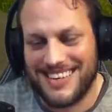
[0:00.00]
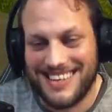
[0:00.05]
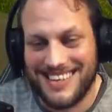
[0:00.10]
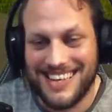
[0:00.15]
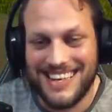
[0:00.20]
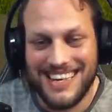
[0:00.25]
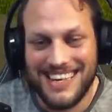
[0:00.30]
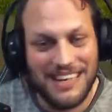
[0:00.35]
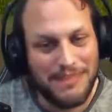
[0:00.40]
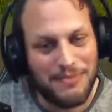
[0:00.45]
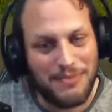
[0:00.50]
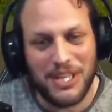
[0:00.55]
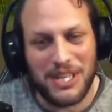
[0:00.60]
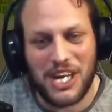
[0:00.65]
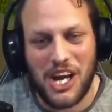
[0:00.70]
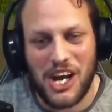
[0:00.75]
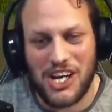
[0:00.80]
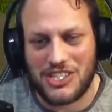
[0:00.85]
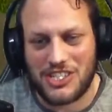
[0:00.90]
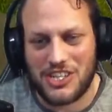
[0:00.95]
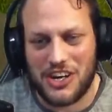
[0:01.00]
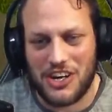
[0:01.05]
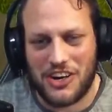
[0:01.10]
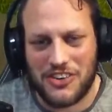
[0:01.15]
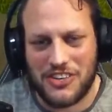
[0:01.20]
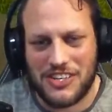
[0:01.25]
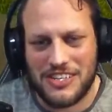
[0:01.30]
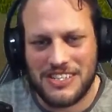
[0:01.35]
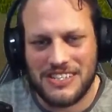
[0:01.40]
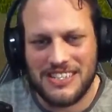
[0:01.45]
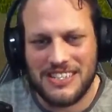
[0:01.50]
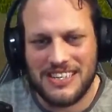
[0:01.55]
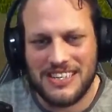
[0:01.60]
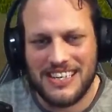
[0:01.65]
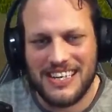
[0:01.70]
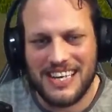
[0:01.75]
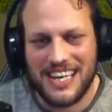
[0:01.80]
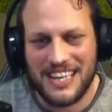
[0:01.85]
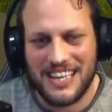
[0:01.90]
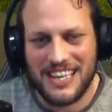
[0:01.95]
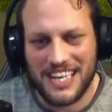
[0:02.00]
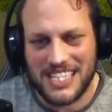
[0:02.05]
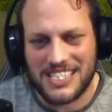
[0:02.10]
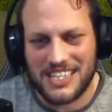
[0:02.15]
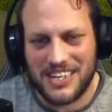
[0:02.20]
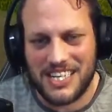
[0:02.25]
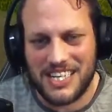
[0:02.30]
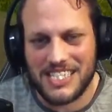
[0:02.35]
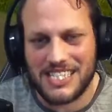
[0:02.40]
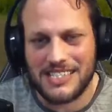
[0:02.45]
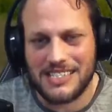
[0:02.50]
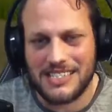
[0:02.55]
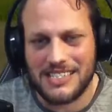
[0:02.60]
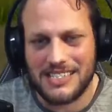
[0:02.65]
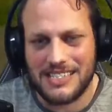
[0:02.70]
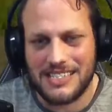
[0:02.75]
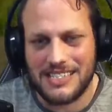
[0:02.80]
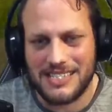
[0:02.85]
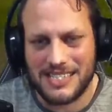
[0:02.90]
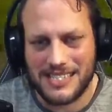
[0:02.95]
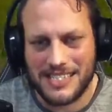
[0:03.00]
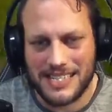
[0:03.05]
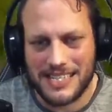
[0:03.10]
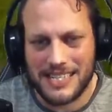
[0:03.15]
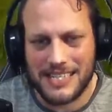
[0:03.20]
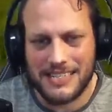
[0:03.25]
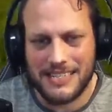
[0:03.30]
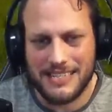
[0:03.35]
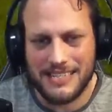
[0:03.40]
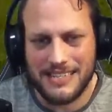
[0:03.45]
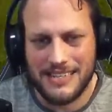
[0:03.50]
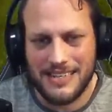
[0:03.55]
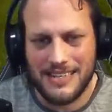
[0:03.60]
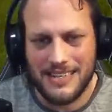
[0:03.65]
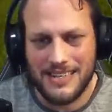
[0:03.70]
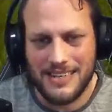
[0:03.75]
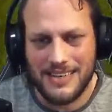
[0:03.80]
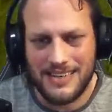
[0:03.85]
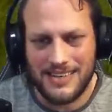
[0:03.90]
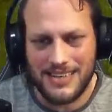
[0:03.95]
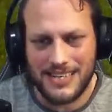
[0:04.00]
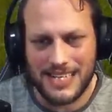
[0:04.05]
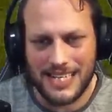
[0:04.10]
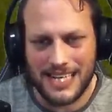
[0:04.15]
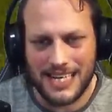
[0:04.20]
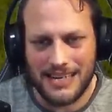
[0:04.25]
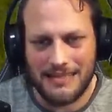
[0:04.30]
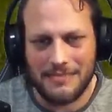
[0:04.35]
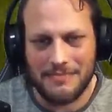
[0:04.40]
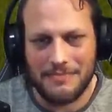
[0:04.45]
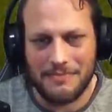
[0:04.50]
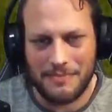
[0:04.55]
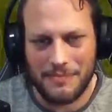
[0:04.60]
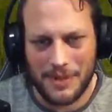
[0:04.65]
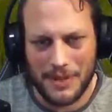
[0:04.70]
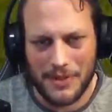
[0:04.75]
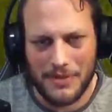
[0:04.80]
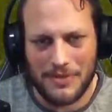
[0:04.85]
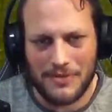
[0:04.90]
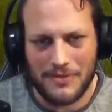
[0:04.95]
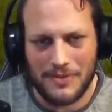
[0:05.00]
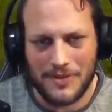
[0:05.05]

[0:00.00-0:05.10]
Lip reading: But the car's gone, and that is nice to see. Look at that. Beautiful.